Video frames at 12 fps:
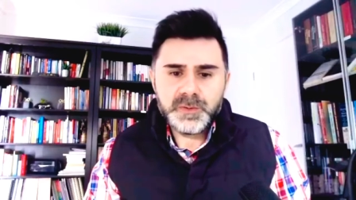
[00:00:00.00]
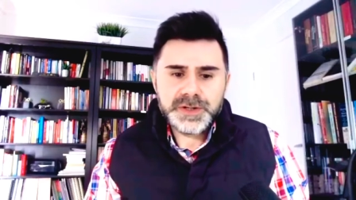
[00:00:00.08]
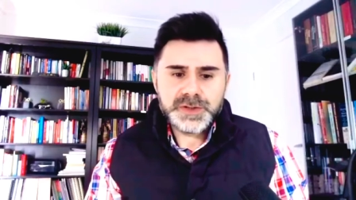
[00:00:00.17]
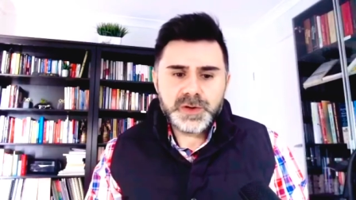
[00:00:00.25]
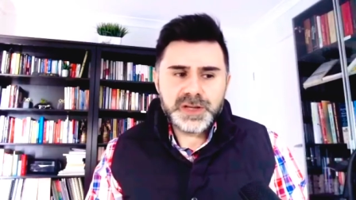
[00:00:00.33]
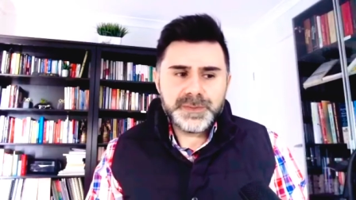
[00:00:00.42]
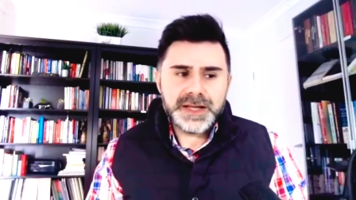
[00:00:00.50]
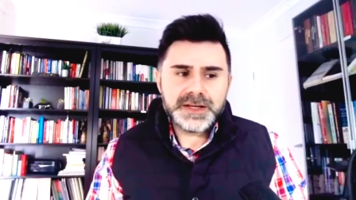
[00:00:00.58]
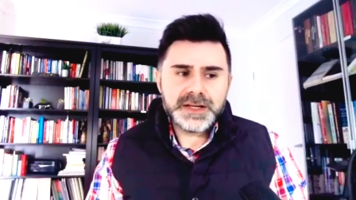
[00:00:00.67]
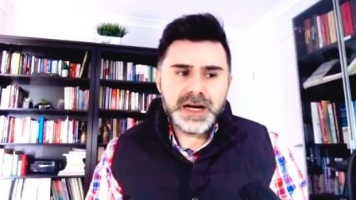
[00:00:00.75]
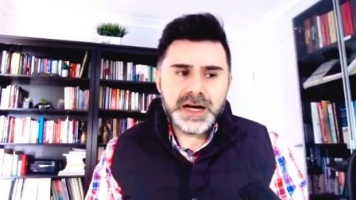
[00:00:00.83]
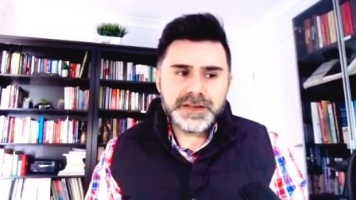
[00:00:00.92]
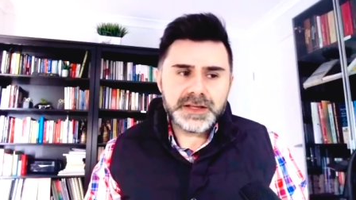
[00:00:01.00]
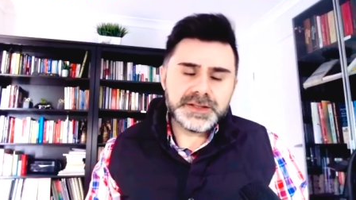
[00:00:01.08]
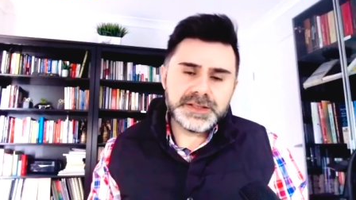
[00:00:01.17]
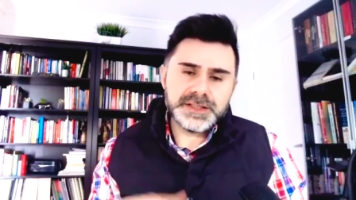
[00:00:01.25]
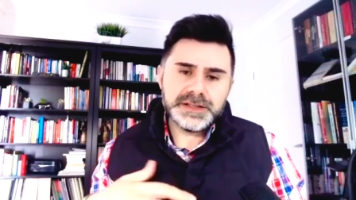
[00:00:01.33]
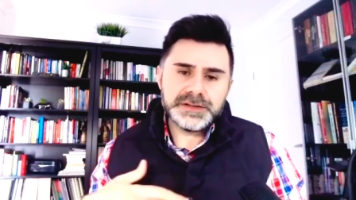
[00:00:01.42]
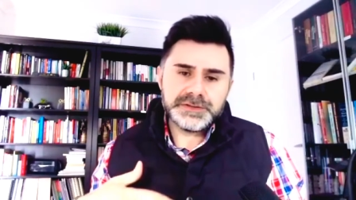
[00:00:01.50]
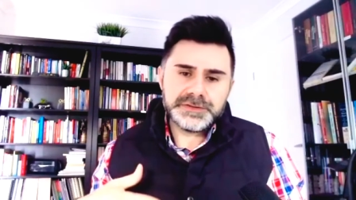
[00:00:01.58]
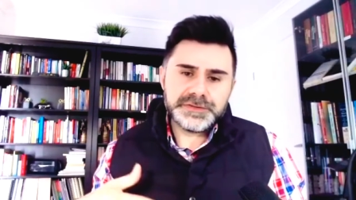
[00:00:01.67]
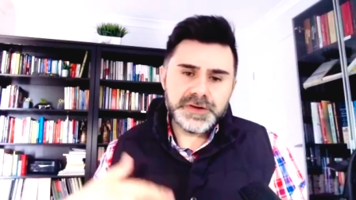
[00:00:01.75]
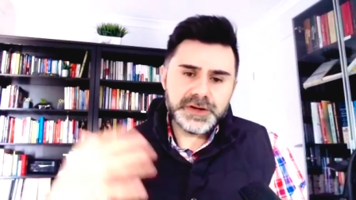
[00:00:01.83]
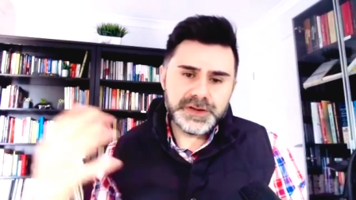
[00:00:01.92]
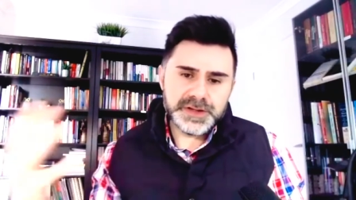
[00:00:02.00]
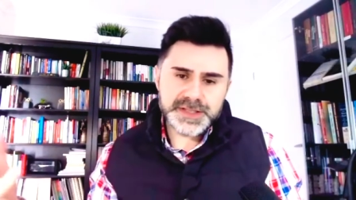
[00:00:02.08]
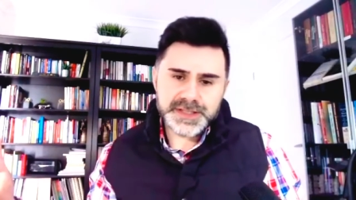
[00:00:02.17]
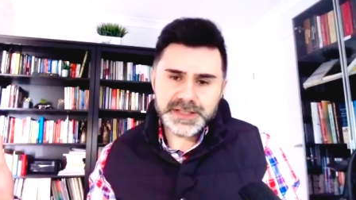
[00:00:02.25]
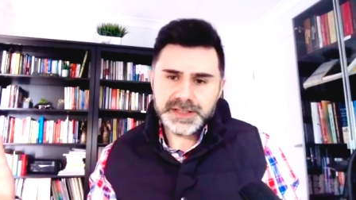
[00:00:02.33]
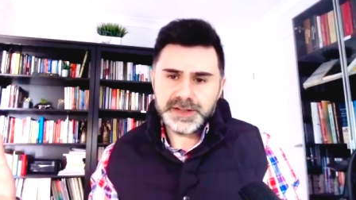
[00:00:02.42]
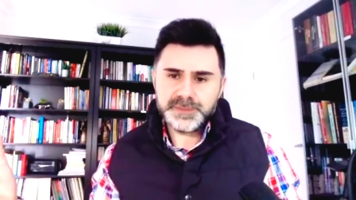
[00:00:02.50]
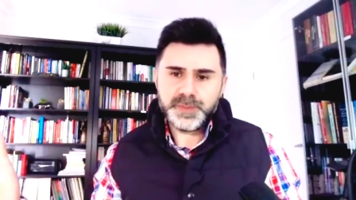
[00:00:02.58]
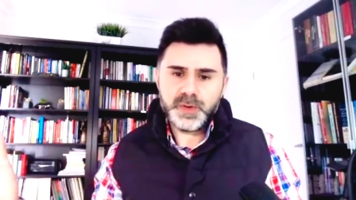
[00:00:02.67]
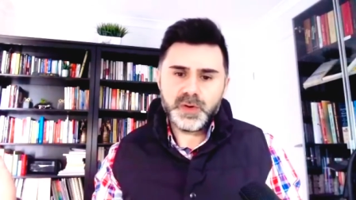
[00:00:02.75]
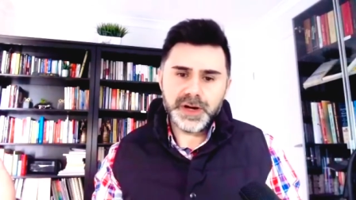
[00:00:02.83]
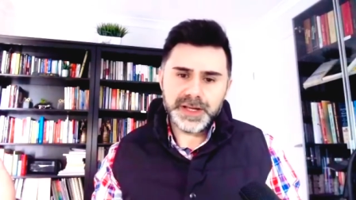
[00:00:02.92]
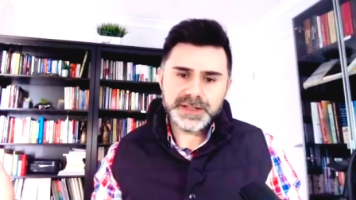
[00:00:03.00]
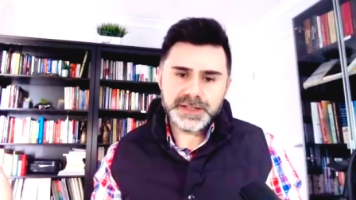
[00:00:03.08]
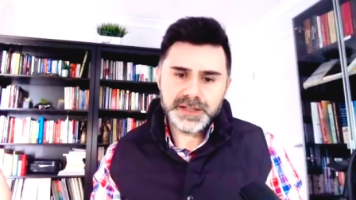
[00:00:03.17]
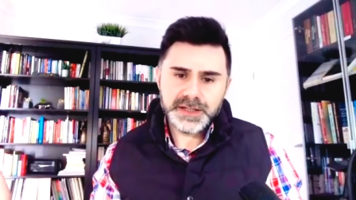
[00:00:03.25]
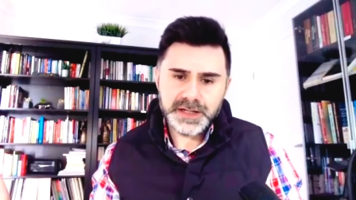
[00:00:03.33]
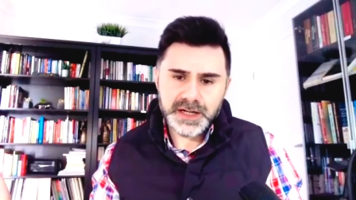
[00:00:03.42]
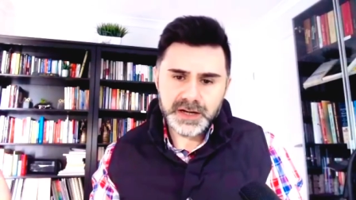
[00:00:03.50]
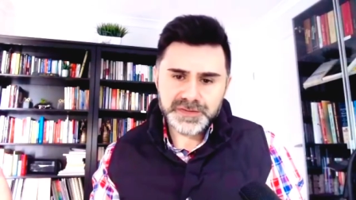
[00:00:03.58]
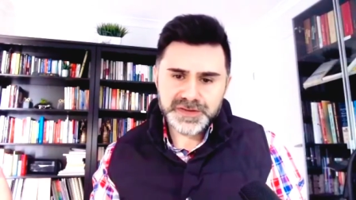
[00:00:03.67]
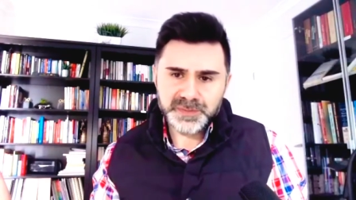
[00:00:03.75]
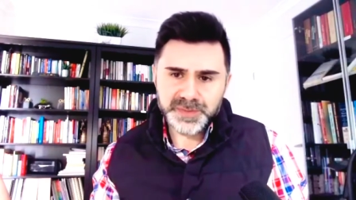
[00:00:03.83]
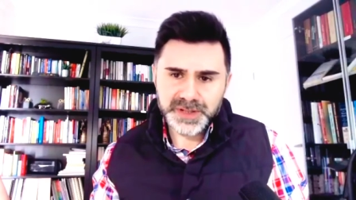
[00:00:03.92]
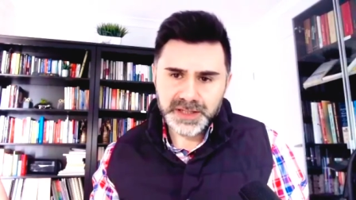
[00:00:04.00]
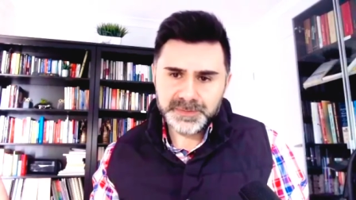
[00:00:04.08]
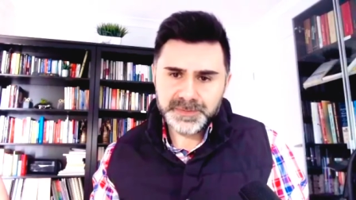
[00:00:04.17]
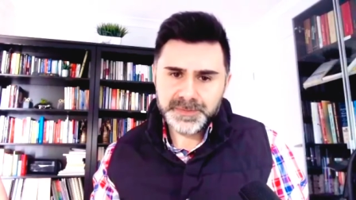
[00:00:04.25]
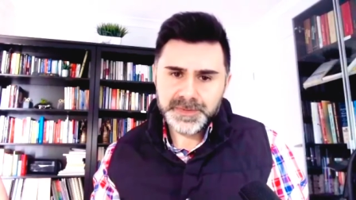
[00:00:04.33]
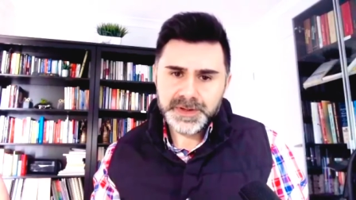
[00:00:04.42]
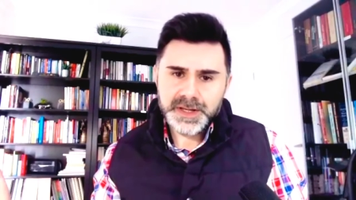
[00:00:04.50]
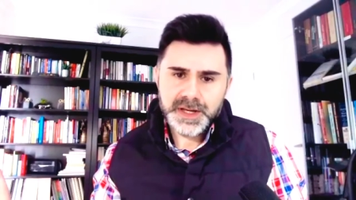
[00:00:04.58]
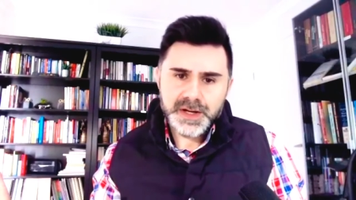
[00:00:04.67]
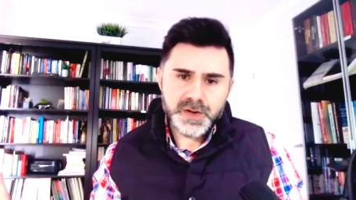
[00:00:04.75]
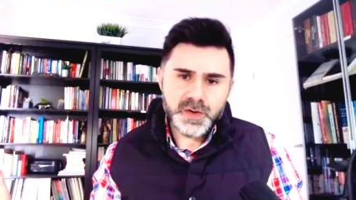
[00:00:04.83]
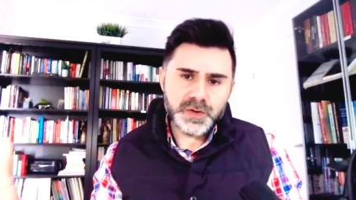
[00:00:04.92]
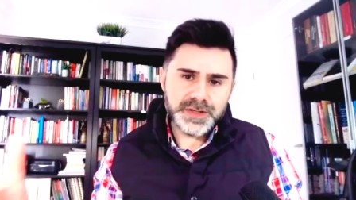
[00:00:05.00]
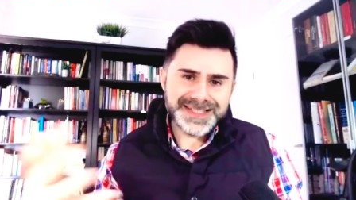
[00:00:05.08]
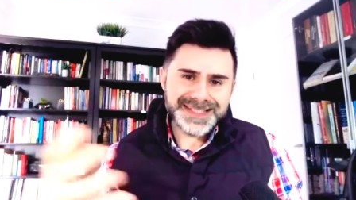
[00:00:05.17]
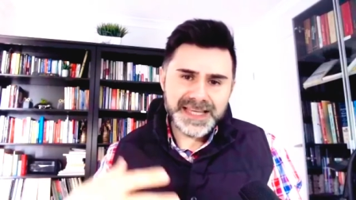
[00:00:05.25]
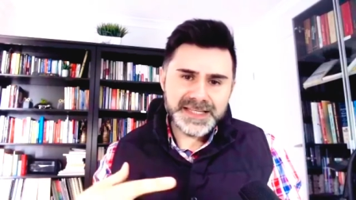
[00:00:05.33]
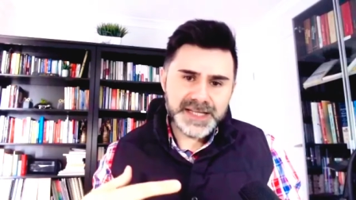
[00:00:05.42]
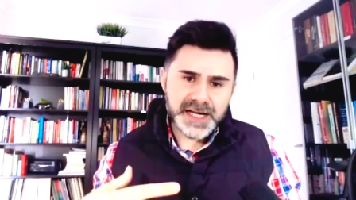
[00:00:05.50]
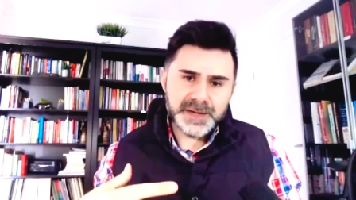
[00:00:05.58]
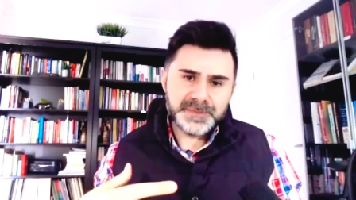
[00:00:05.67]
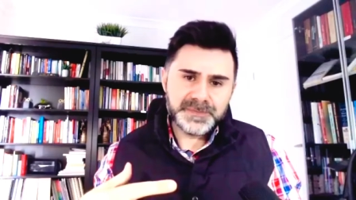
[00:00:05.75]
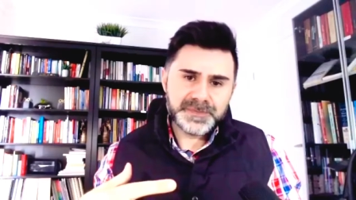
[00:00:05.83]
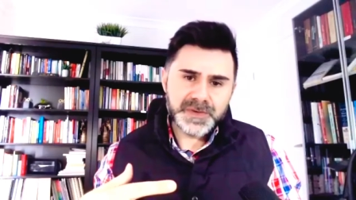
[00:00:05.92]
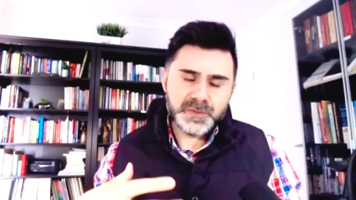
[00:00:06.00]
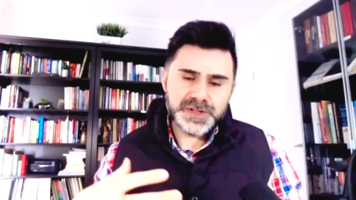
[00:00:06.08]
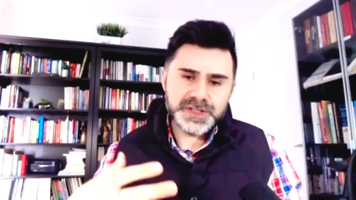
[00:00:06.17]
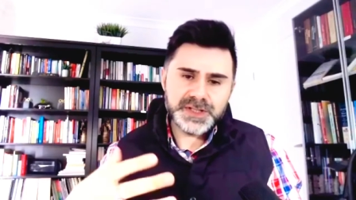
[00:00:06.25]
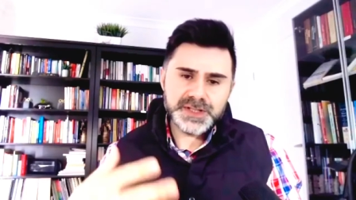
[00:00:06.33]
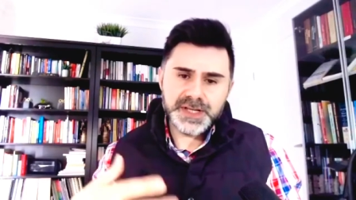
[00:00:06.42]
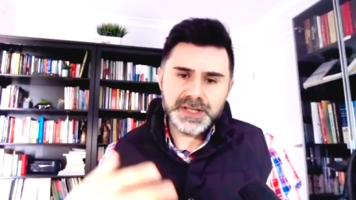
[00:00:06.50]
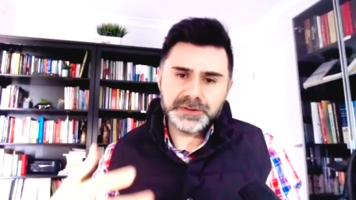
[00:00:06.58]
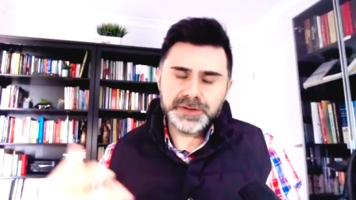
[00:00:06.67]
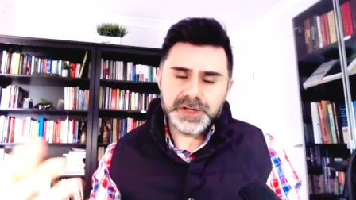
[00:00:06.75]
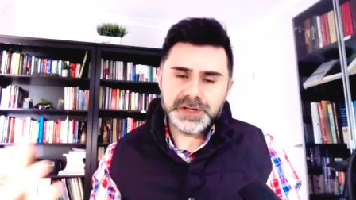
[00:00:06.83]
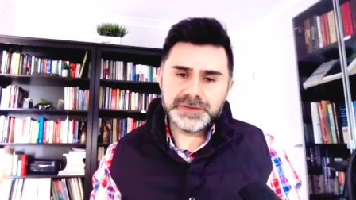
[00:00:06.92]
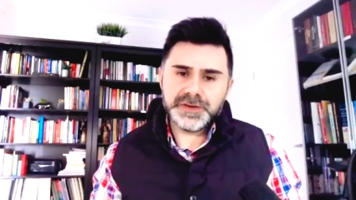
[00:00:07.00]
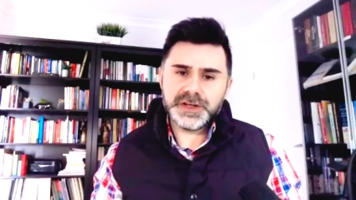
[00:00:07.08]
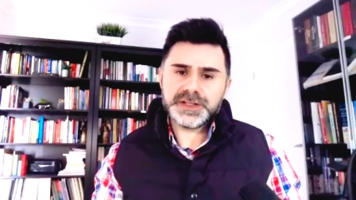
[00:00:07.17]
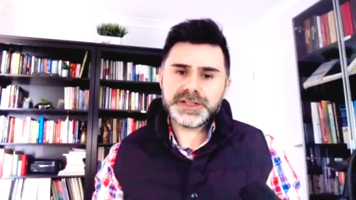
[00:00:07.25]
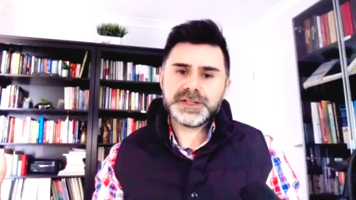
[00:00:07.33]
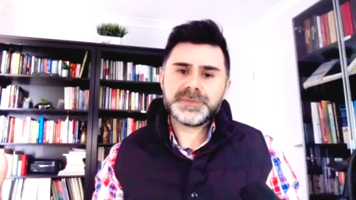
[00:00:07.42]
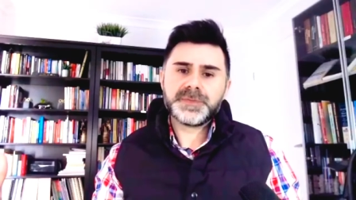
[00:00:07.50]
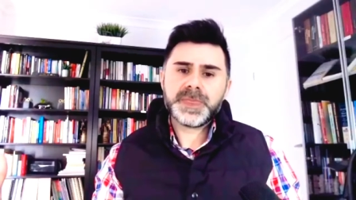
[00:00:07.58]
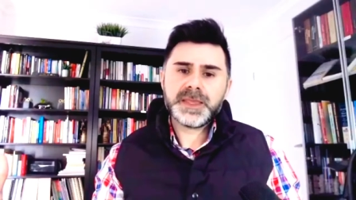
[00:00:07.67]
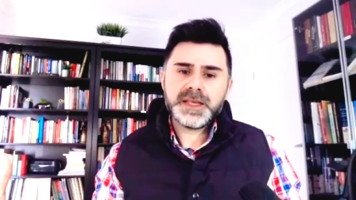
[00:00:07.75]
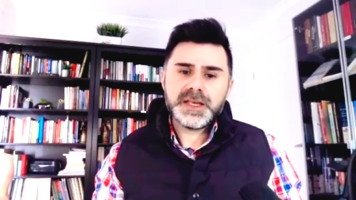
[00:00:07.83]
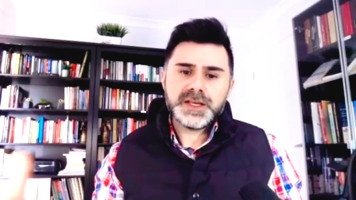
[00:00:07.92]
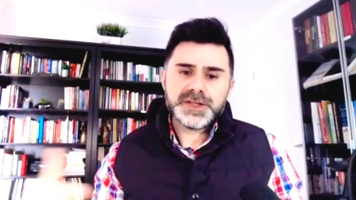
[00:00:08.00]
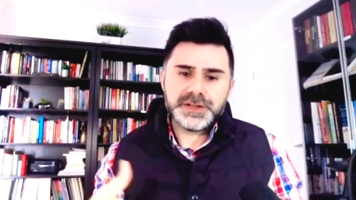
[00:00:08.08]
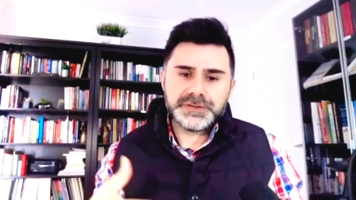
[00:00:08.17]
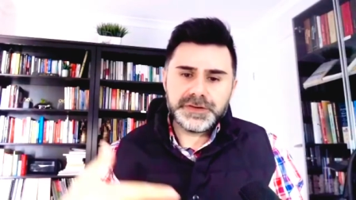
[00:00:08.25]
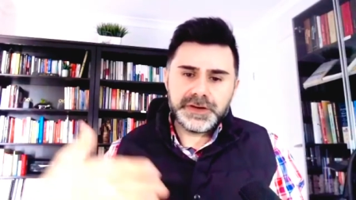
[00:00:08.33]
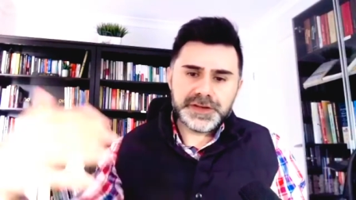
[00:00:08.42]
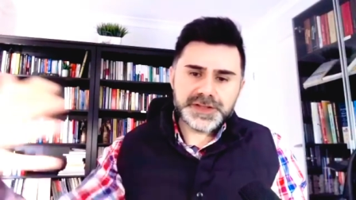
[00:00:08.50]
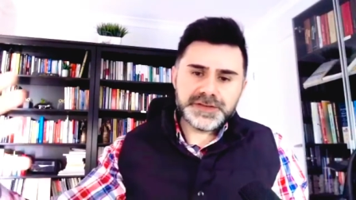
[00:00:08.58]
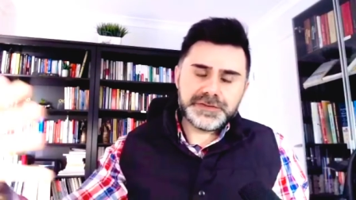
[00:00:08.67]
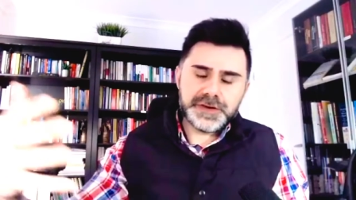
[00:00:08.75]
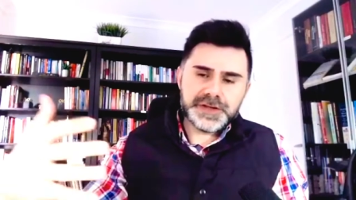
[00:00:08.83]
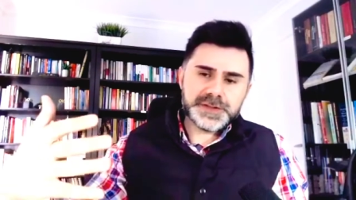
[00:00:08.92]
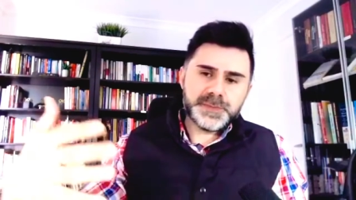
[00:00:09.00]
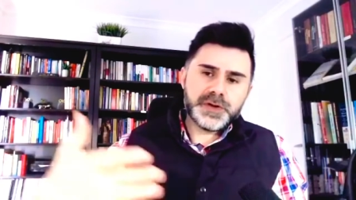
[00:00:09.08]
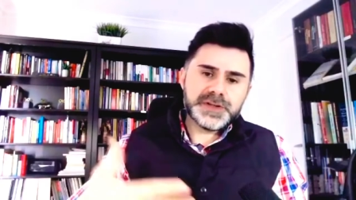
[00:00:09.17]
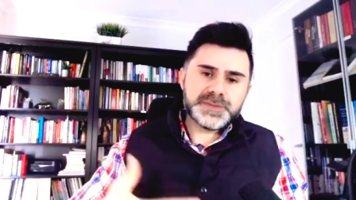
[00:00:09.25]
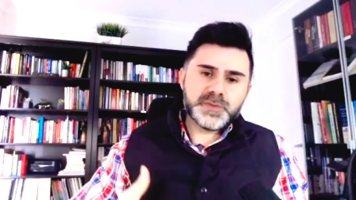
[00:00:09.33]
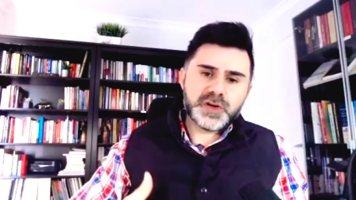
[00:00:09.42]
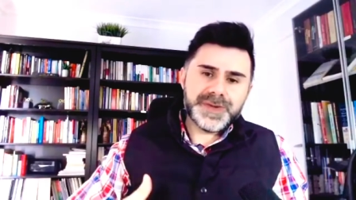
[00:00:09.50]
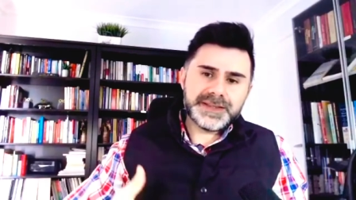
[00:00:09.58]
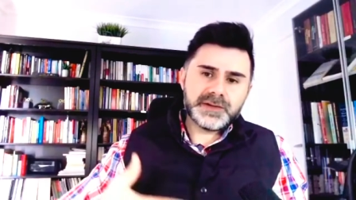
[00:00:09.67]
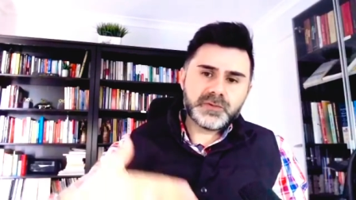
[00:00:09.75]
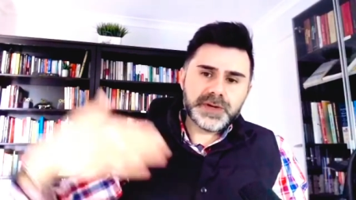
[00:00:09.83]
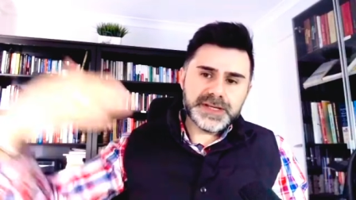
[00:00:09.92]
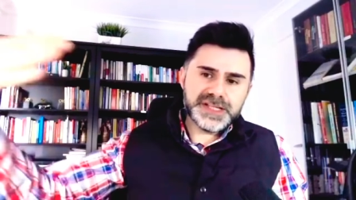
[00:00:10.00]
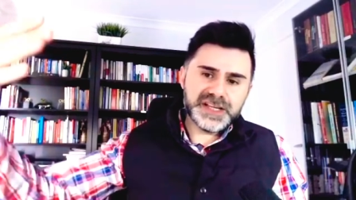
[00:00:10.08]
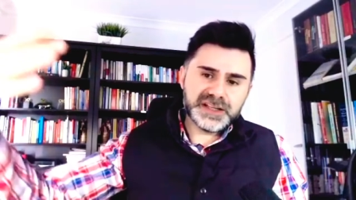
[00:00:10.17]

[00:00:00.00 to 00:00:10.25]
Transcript: talking about either the furthest point of something or the center, which is the center of the universe. So the furthest point is more about the reaching.